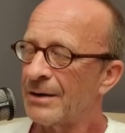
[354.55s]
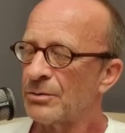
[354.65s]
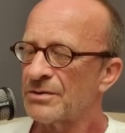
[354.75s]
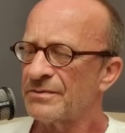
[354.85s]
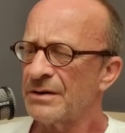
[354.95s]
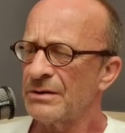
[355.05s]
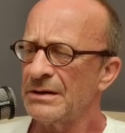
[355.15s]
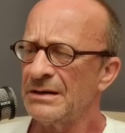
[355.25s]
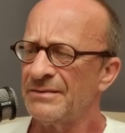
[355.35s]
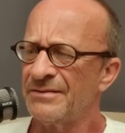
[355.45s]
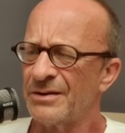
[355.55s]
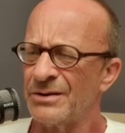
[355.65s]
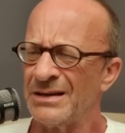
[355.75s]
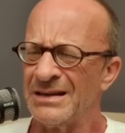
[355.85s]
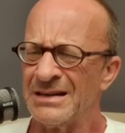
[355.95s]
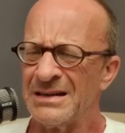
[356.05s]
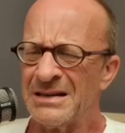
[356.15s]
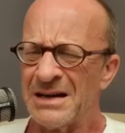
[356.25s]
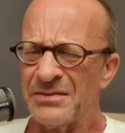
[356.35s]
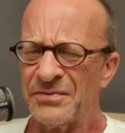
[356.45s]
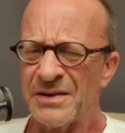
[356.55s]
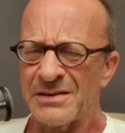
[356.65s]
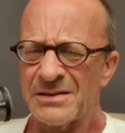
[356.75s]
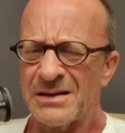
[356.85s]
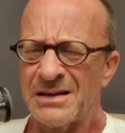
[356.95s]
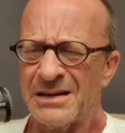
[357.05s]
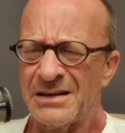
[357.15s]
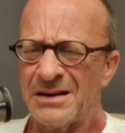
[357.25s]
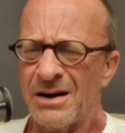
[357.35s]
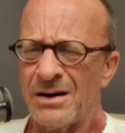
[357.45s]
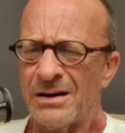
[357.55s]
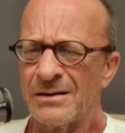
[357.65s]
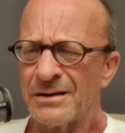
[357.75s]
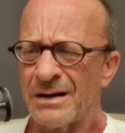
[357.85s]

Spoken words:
I was very, mm. very, I felt getting hard,